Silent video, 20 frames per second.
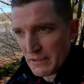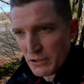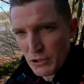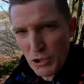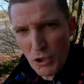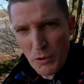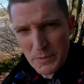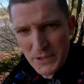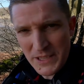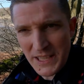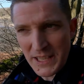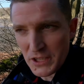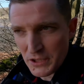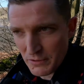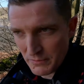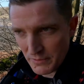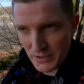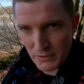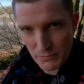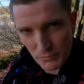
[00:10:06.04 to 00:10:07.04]
top section
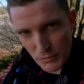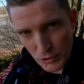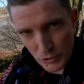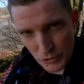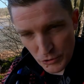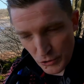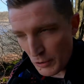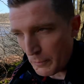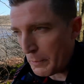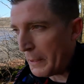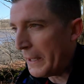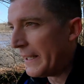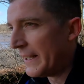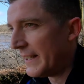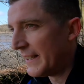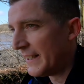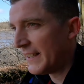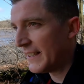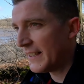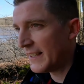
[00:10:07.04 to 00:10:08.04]
with the rock drop,
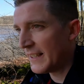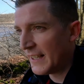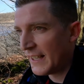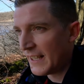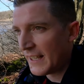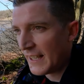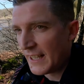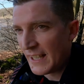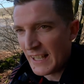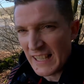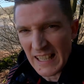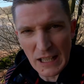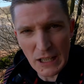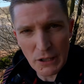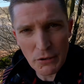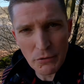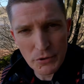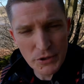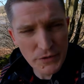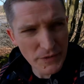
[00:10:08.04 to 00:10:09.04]
I
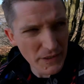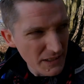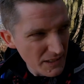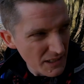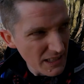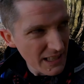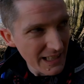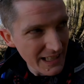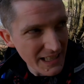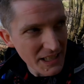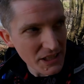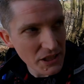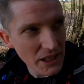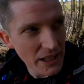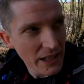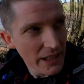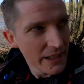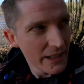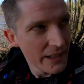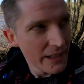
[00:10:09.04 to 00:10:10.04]
always find that it
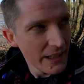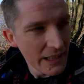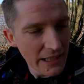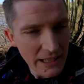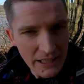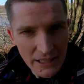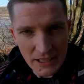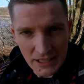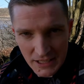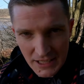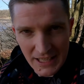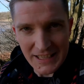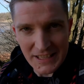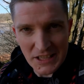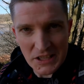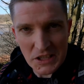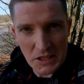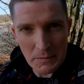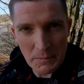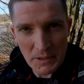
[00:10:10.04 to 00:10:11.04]
does
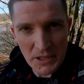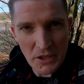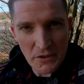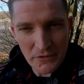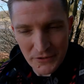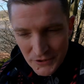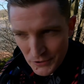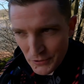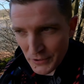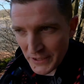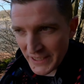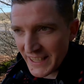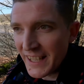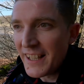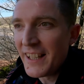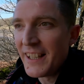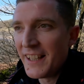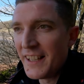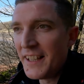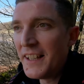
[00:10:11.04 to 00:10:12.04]
get my nerves going,
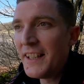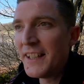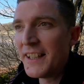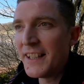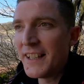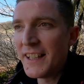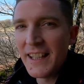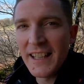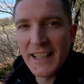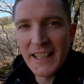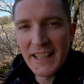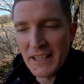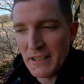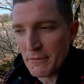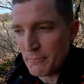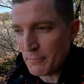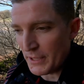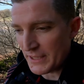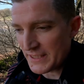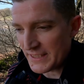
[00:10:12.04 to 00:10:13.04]

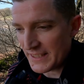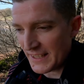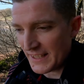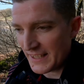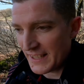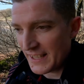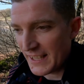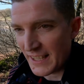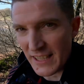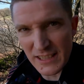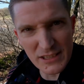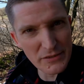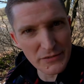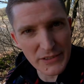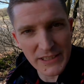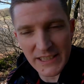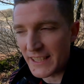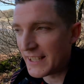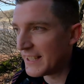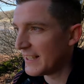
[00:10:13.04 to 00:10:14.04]
but I love it.
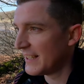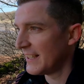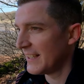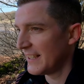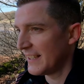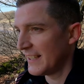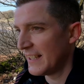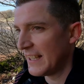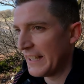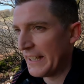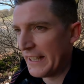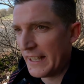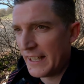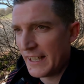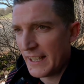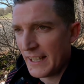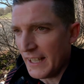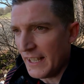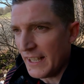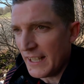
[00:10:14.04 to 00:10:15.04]

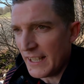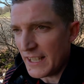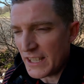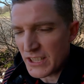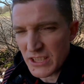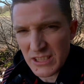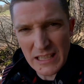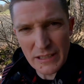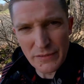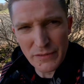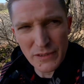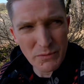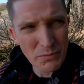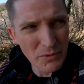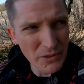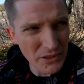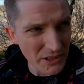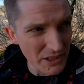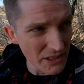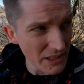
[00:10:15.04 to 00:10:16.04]
It's definitely
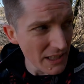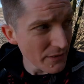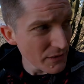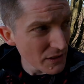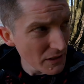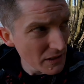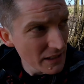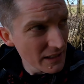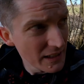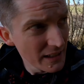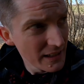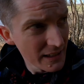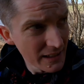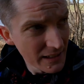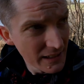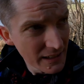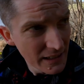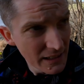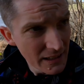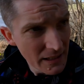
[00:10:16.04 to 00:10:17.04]
one that you have to,
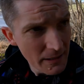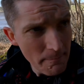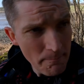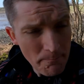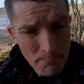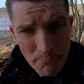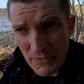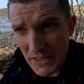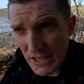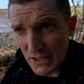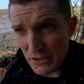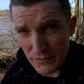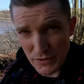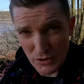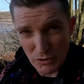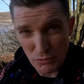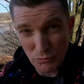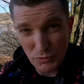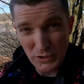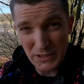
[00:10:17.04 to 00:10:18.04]
if
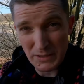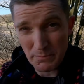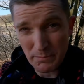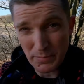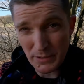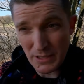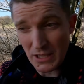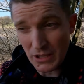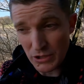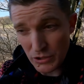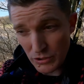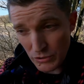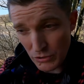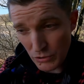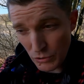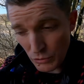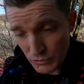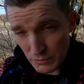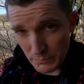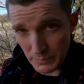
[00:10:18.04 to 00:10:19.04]
you're a
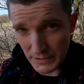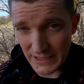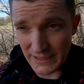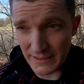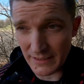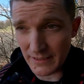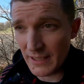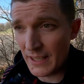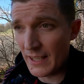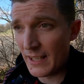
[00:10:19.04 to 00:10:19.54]
total beginner,